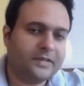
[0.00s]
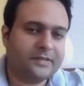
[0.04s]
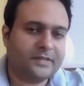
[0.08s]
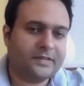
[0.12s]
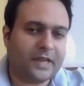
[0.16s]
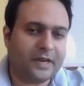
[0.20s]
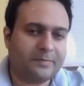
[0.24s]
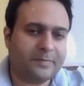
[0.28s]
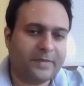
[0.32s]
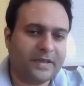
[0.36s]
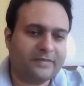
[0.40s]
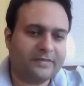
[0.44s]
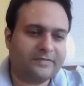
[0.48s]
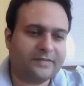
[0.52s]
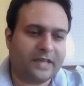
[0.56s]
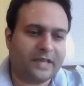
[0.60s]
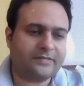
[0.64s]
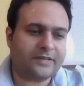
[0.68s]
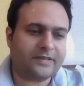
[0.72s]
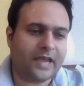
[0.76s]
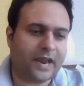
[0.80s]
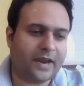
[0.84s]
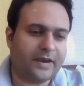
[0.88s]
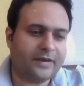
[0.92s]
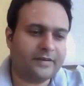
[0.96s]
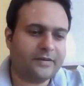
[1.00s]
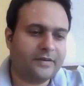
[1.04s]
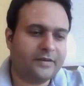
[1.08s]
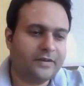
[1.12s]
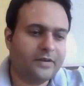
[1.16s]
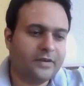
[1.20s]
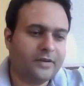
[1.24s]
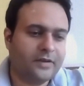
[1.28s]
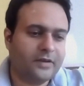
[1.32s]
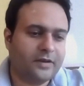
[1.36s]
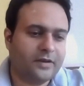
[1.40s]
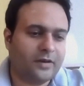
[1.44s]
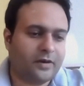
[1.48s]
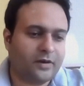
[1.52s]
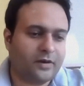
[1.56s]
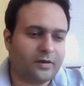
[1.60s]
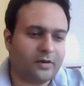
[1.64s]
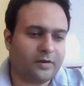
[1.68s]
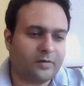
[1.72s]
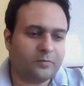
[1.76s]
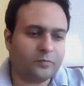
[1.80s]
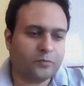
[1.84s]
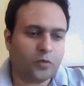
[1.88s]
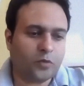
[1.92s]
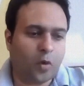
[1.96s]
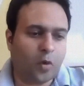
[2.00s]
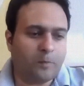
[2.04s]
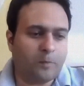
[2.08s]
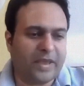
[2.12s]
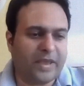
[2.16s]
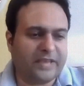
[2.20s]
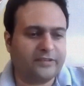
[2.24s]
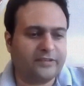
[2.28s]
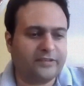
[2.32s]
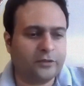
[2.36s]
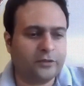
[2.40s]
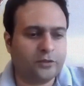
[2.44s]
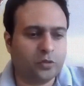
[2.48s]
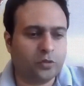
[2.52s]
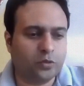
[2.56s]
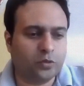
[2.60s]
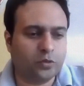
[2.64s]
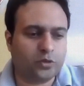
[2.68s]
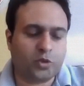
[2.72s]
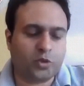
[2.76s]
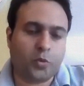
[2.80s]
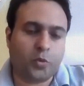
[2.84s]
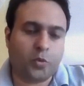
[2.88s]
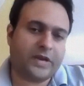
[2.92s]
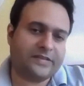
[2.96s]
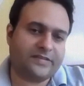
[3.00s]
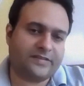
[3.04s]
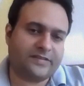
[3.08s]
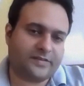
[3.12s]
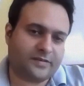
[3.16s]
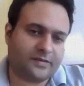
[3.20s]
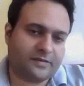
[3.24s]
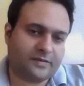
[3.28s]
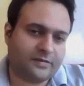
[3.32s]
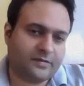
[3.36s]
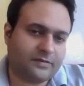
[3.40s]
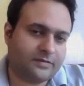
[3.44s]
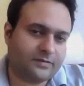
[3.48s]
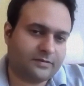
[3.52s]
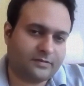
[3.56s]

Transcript: that makes sense. And your message to students, sir?